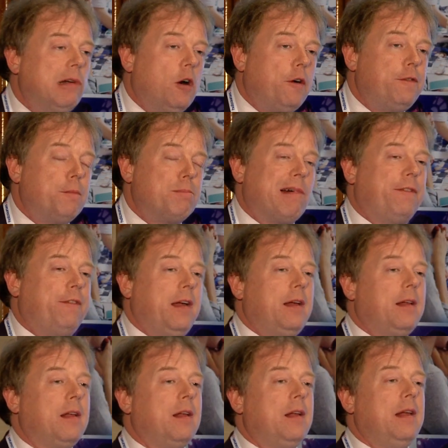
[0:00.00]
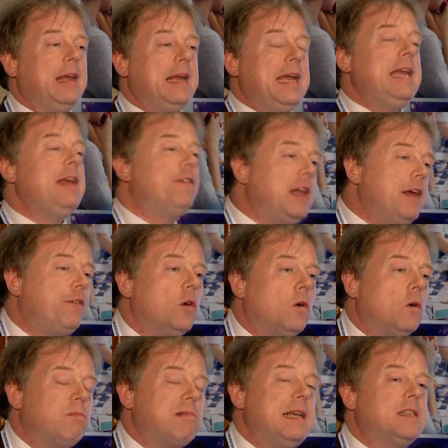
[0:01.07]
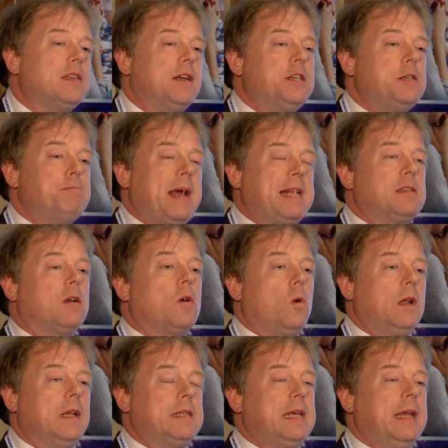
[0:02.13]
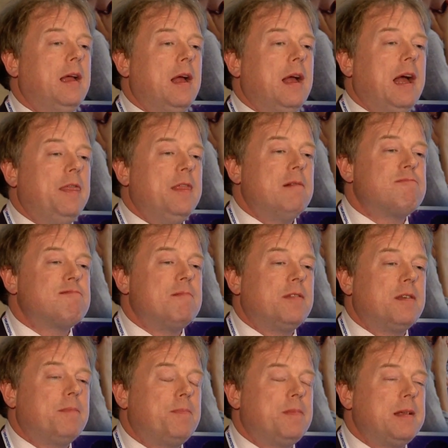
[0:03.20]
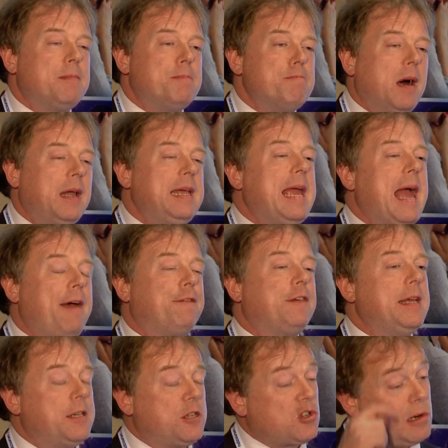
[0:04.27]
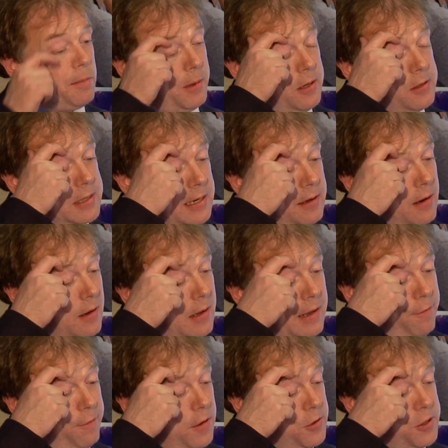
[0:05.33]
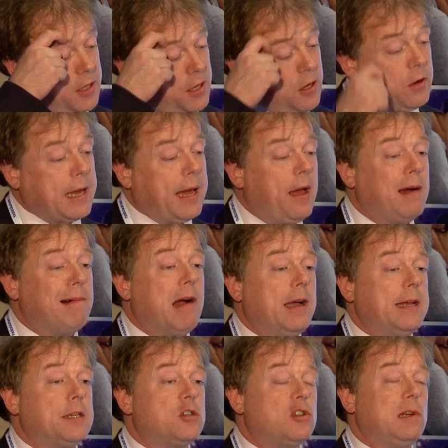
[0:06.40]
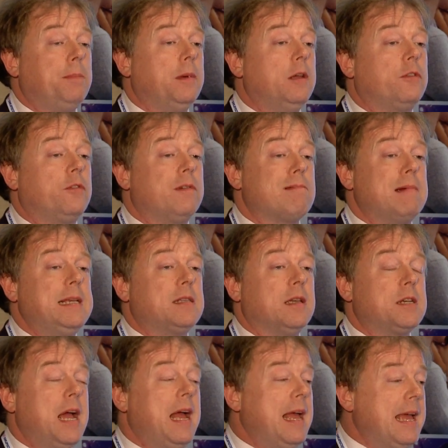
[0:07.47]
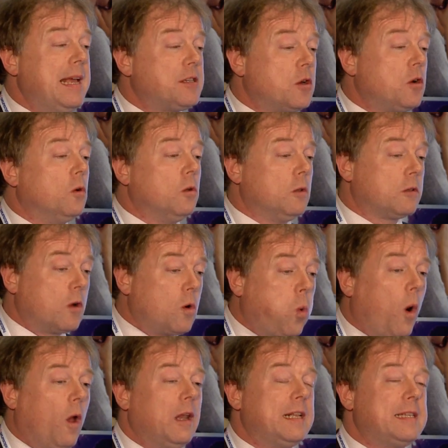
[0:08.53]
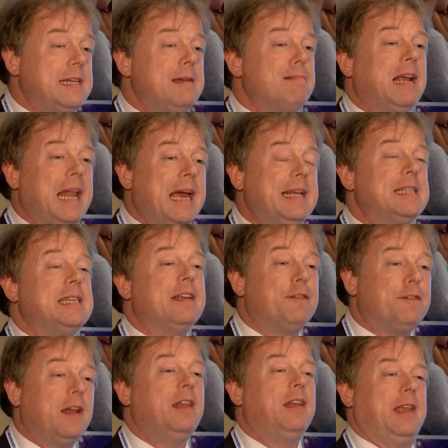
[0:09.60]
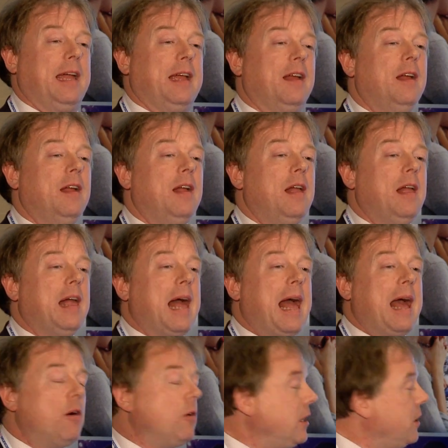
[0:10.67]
you're a not-for-profit, even if your research is better quality. And the money HEFCI distributes, and in future UKRI distributes for research, is called quality-related funding. How